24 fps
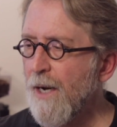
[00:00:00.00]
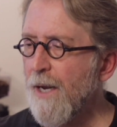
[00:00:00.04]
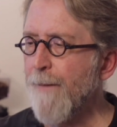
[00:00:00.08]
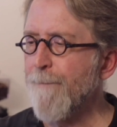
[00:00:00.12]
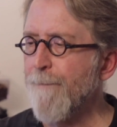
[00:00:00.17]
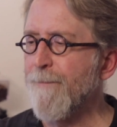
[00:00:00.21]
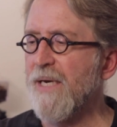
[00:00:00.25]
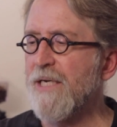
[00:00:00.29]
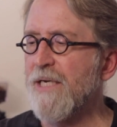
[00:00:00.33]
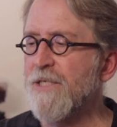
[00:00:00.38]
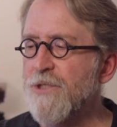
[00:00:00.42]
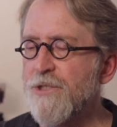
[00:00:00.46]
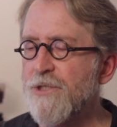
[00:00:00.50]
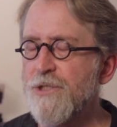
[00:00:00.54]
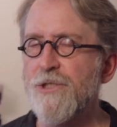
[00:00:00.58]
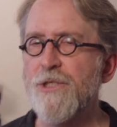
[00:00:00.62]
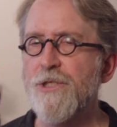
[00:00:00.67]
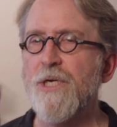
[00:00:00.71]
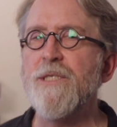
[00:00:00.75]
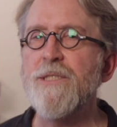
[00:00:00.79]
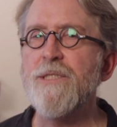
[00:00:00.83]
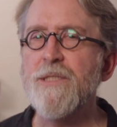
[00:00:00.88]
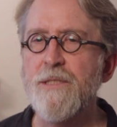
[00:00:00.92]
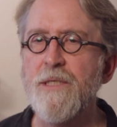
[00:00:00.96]
but it's
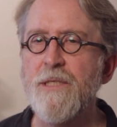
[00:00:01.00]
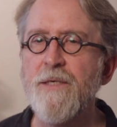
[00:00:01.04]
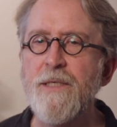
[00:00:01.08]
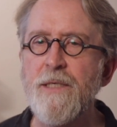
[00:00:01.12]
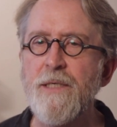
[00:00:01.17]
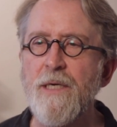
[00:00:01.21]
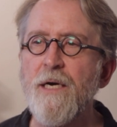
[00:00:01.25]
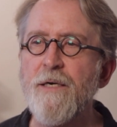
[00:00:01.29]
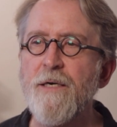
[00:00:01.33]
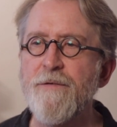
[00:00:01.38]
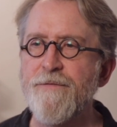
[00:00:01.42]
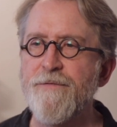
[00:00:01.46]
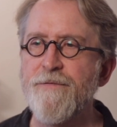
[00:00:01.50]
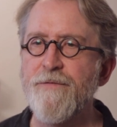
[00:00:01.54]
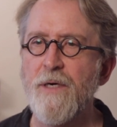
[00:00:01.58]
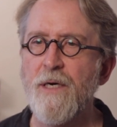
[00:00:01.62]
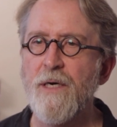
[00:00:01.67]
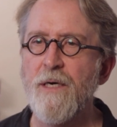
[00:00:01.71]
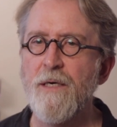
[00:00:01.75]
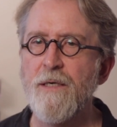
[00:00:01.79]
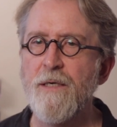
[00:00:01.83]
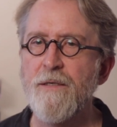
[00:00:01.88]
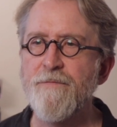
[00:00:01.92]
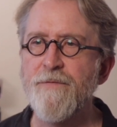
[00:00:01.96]
just enough
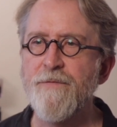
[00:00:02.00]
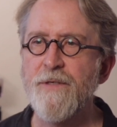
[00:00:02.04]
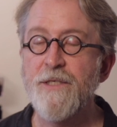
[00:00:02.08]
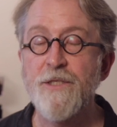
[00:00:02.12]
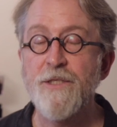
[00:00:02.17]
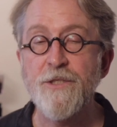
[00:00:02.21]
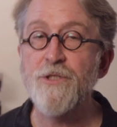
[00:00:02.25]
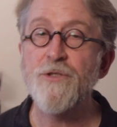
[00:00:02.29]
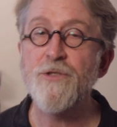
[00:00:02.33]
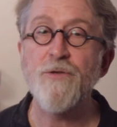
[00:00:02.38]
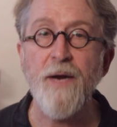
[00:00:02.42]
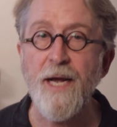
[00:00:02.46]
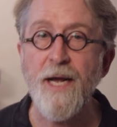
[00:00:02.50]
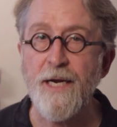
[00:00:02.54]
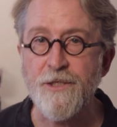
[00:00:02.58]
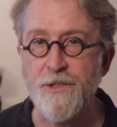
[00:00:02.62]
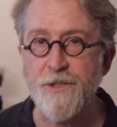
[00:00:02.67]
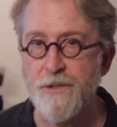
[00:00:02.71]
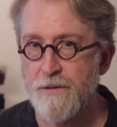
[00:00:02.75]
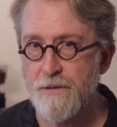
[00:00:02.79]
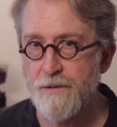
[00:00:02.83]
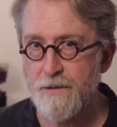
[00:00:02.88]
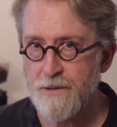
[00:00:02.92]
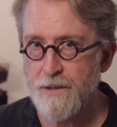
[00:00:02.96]
of a
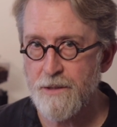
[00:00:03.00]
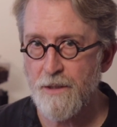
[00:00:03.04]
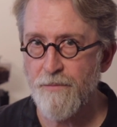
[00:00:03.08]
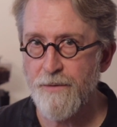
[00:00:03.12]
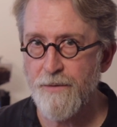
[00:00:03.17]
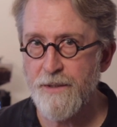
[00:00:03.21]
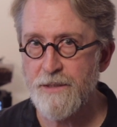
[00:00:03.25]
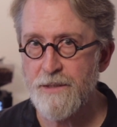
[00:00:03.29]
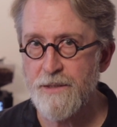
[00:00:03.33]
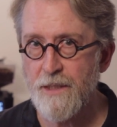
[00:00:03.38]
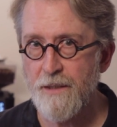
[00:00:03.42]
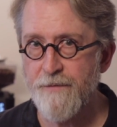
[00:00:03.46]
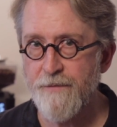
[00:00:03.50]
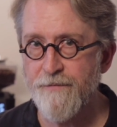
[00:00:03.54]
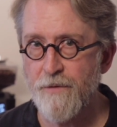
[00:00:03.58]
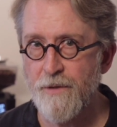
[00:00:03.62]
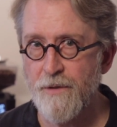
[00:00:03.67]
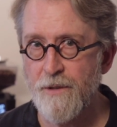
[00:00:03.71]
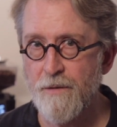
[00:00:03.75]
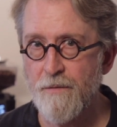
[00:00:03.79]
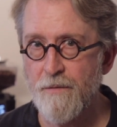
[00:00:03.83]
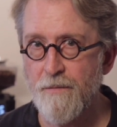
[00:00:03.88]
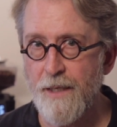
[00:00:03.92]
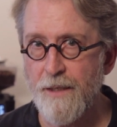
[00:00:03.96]
distraction, so we say, for
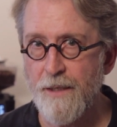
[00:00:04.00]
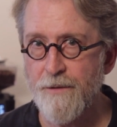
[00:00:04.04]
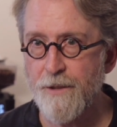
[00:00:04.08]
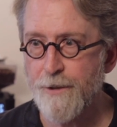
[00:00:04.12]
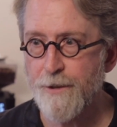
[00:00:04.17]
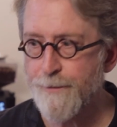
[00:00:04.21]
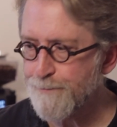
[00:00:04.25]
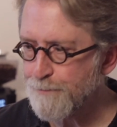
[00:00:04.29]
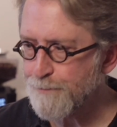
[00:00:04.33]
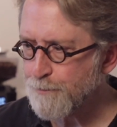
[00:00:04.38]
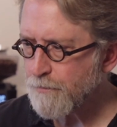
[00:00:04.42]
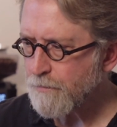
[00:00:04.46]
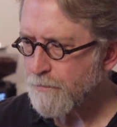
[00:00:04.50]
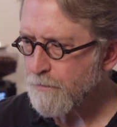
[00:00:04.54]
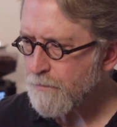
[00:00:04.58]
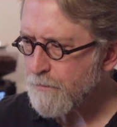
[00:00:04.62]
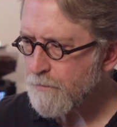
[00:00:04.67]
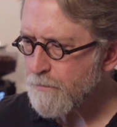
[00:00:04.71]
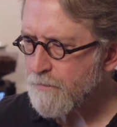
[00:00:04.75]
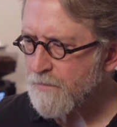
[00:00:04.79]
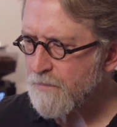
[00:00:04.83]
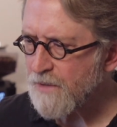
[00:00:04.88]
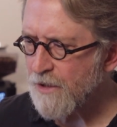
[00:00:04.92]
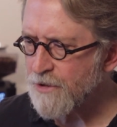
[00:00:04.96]
your router,
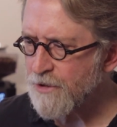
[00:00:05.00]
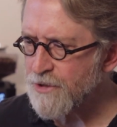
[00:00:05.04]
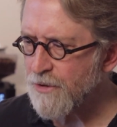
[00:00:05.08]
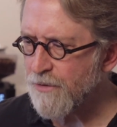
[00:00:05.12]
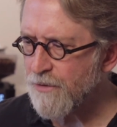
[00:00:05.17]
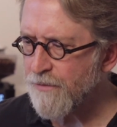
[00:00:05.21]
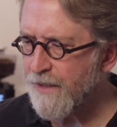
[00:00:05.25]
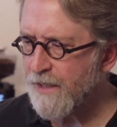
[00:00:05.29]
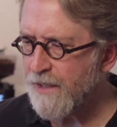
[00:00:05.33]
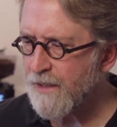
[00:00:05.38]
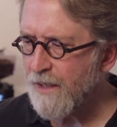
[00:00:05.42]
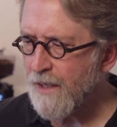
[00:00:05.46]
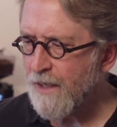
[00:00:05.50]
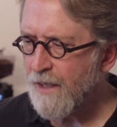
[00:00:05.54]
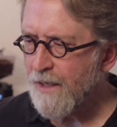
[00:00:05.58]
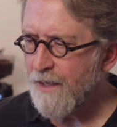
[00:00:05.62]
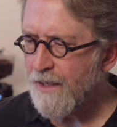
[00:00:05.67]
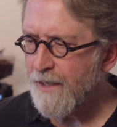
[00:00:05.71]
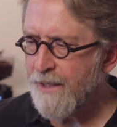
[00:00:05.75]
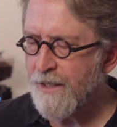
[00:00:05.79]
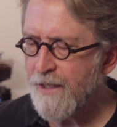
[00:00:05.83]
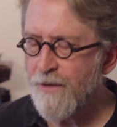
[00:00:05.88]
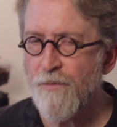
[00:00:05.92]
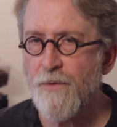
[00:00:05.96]
so that
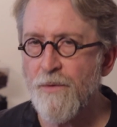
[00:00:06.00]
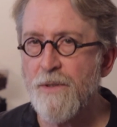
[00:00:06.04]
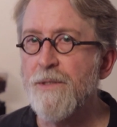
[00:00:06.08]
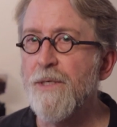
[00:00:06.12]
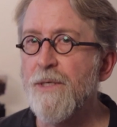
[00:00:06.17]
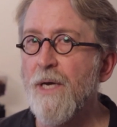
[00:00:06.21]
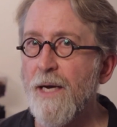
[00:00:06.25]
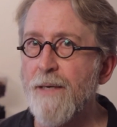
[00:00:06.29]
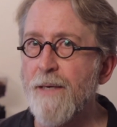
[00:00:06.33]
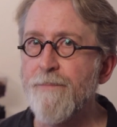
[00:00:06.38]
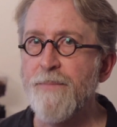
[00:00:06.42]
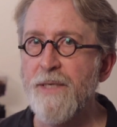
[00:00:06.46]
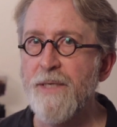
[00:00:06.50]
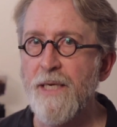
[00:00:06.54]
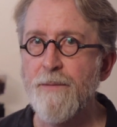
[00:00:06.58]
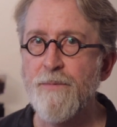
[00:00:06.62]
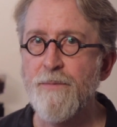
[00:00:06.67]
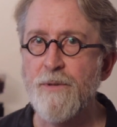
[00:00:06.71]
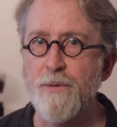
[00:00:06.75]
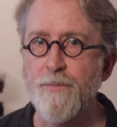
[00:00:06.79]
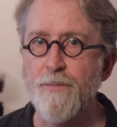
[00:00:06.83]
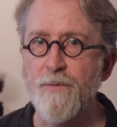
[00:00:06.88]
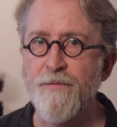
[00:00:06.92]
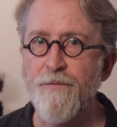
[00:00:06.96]
it will not be
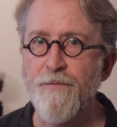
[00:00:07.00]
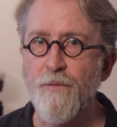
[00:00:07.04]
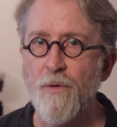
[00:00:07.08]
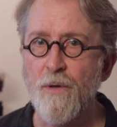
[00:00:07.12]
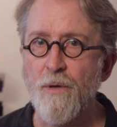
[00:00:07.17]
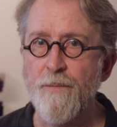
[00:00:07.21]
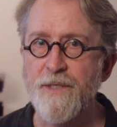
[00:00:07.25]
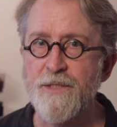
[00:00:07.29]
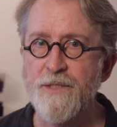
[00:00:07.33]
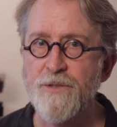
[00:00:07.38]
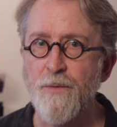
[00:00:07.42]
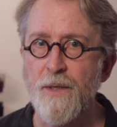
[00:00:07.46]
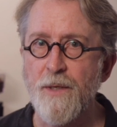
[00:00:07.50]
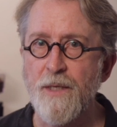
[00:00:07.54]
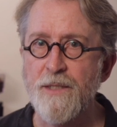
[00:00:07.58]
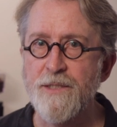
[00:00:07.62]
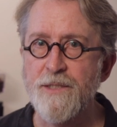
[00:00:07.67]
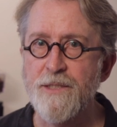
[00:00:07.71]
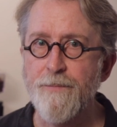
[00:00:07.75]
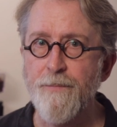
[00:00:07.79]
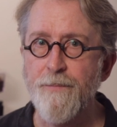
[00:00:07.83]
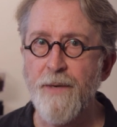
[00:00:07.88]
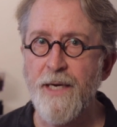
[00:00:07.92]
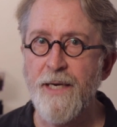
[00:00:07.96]
able to perform as well
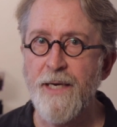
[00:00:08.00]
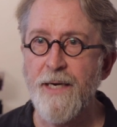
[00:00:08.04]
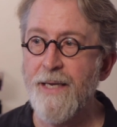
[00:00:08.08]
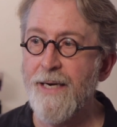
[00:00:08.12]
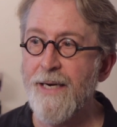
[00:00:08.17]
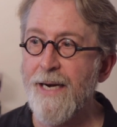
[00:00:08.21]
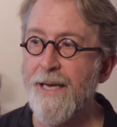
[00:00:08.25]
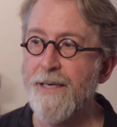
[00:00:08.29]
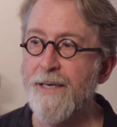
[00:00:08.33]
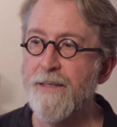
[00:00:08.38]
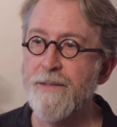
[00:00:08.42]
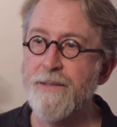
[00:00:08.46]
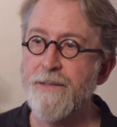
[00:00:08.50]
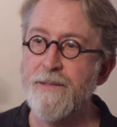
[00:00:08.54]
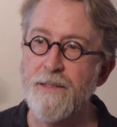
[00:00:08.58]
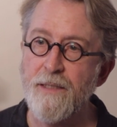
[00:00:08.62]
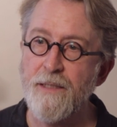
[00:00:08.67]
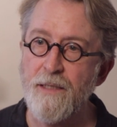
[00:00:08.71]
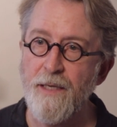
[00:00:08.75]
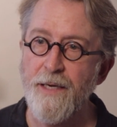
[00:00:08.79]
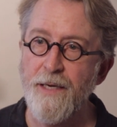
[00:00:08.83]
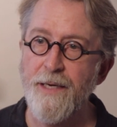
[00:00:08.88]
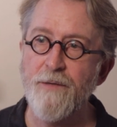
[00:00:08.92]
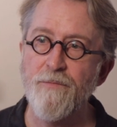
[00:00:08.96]
as it might in handling the
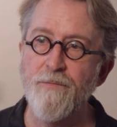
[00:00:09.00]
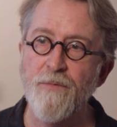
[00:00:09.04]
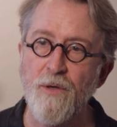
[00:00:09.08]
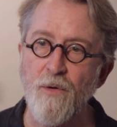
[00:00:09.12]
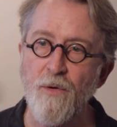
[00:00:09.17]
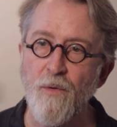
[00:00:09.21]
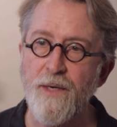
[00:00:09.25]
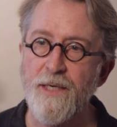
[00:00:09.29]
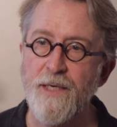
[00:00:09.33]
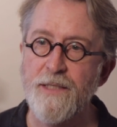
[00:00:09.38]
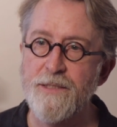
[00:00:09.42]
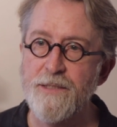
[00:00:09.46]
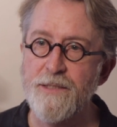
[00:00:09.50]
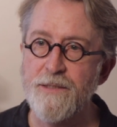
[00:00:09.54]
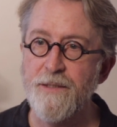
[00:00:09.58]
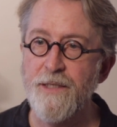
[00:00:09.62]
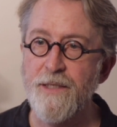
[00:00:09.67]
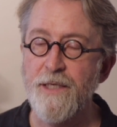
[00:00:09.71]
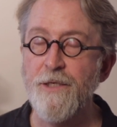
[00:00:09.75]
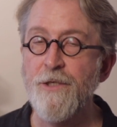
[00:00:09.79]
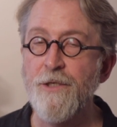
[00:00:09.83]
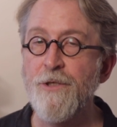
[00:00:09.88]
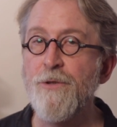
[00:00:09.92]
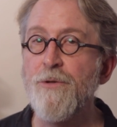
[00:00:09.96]
client requests
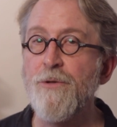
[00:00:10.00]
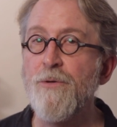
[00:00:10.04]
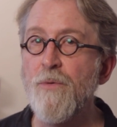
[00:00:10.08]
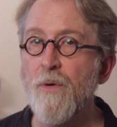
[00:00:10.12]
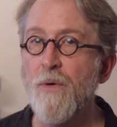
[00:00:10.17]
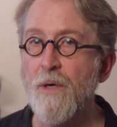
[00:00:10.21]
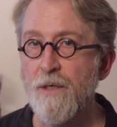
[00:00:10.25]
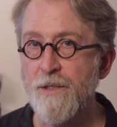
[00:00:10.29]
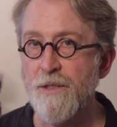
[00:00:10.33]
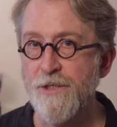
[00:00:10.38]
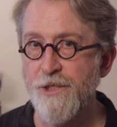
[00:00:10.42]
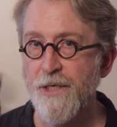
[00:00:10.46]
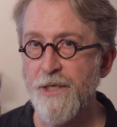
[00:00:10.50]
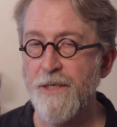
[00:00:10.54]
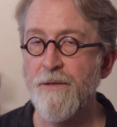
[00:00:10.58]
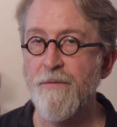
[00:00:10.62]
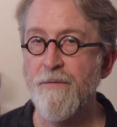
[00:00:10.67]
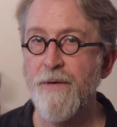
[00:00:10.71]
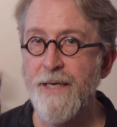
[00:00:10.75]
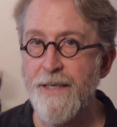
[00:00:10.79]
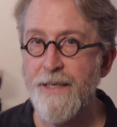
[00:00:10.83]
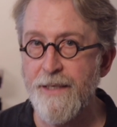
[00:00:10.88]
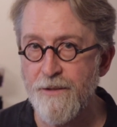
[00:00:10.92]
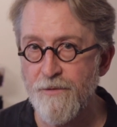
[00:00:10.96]
that you are
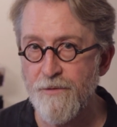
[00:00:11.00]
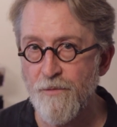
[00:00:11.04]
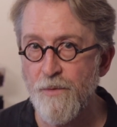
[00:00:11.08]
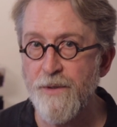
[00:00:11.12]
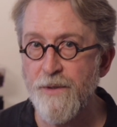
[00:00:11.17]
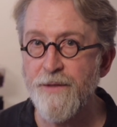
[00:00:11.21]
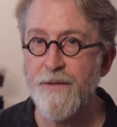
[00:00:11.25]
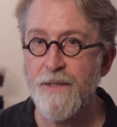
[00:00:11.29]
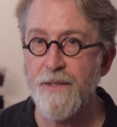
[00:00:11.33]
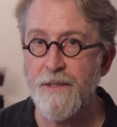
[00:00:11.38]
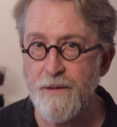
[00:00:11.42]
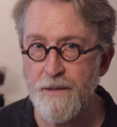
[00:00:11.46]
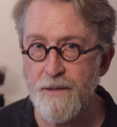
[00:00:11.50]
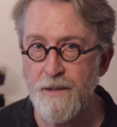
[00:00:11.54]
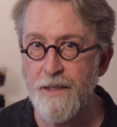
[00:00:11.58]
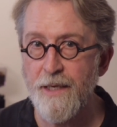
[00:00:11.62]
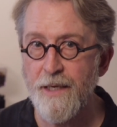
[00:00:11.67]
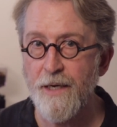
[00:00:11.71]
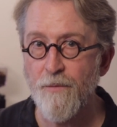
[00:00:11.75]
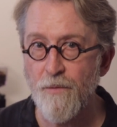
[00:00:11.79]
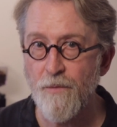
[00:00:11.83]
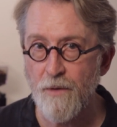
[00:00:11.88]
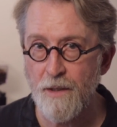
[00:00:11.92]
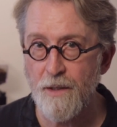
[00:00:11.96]
generating within the
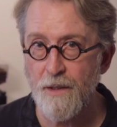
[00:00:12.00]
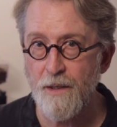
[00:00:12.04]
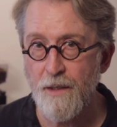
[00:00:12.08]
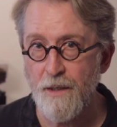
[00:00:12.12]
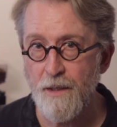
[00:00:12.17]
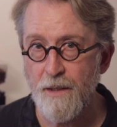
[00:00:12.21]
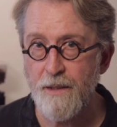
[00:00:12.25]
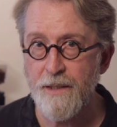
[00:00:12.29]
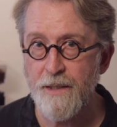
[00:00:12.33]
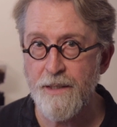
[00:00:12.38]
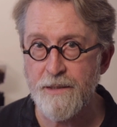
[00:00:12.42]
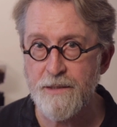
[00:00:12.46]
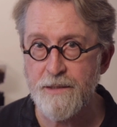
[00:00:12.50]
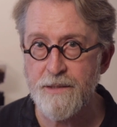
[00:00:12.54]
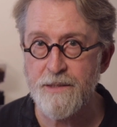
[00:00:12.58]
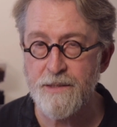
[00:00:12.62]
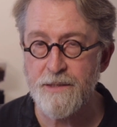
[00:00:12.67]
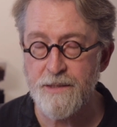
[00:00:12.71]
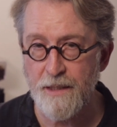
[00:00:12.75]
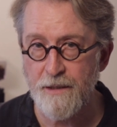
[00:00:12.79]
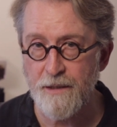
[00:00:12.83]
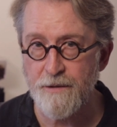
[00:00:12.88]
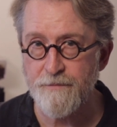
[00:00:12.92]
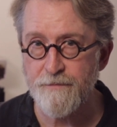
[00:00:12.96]
network
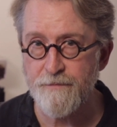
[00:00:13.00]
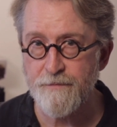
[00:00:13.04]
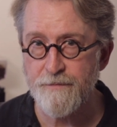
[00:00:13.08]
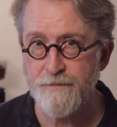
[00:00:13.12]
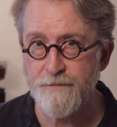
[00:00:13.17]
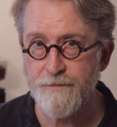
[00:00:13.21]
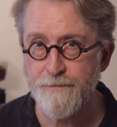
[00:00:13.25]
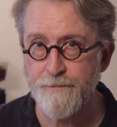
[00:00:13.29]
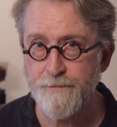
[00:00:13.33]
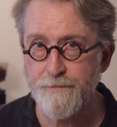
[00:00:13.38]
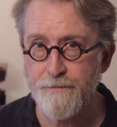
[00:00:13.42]
itself.